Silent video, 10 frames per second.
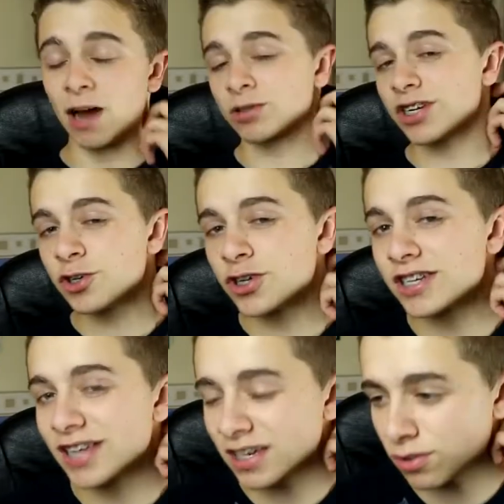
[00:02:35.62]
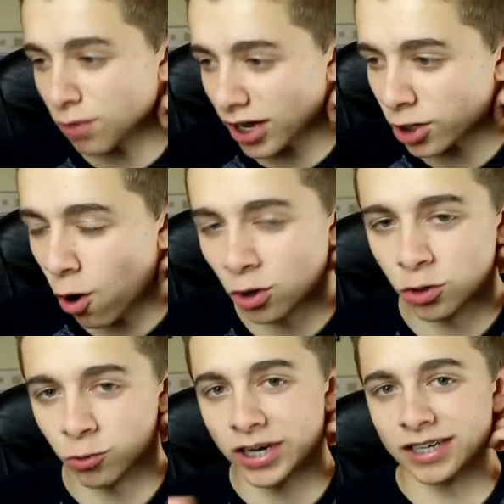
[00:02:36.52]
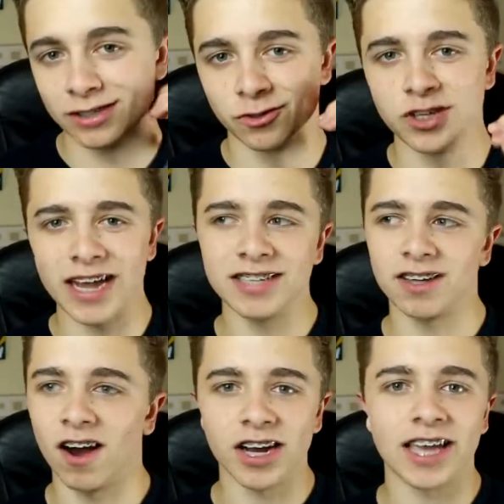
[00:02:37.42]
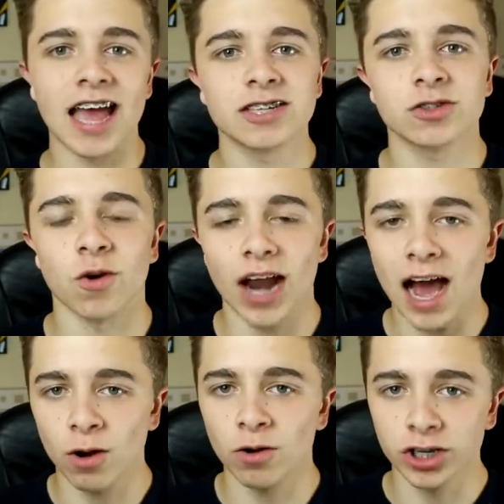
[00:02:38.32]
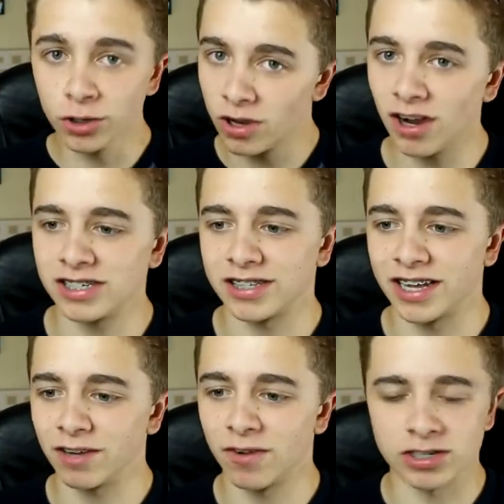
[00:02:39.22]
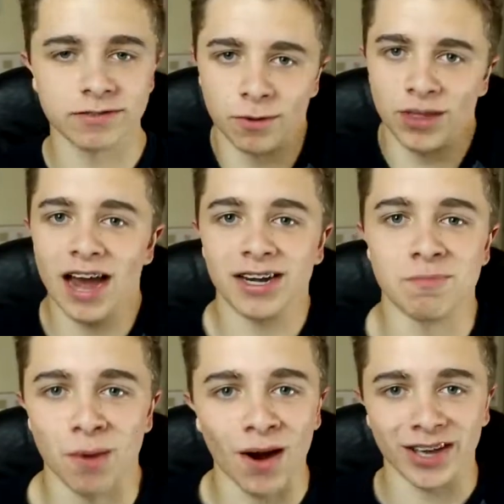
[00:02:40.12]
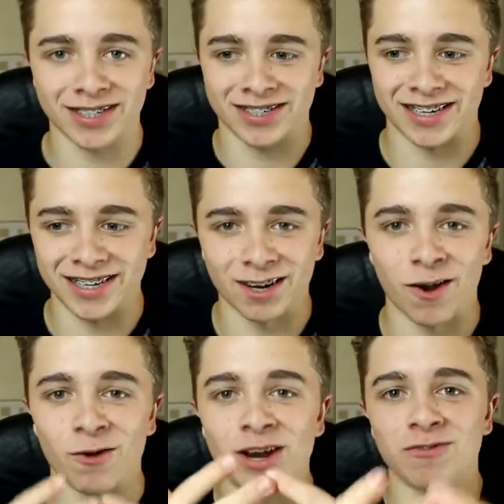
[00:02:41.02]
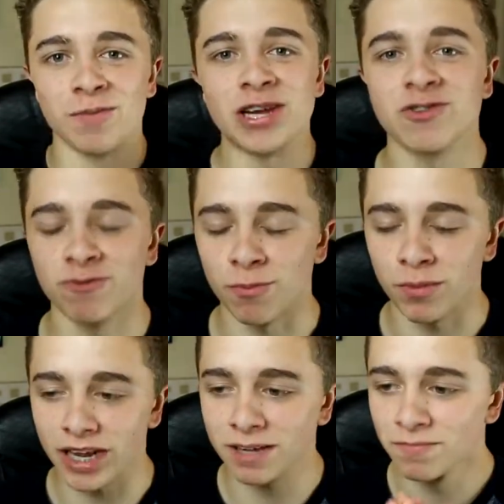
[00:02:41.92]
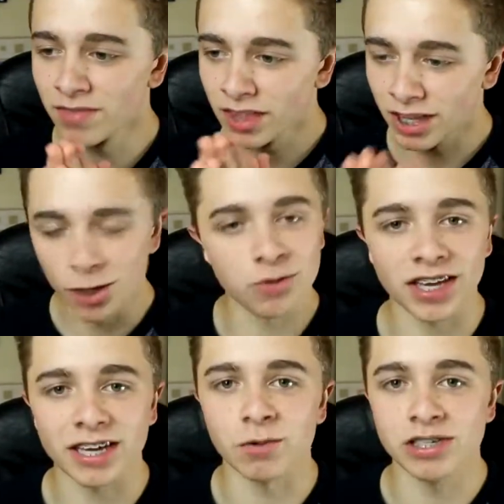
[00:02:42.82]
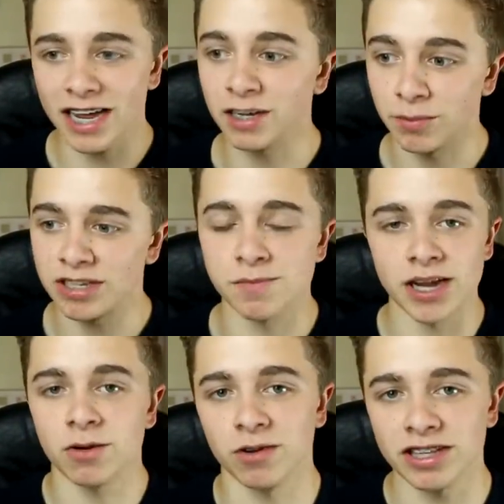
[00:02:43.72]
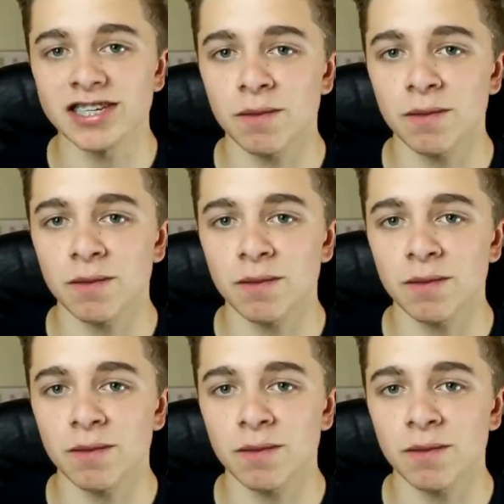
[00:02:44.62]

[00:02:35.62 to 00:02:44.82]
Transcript: Now, I was interested to get some like concrete data, I guess, on how long you guys think, first of all, without any biased, you know, information from me, you think it would take me to make one of these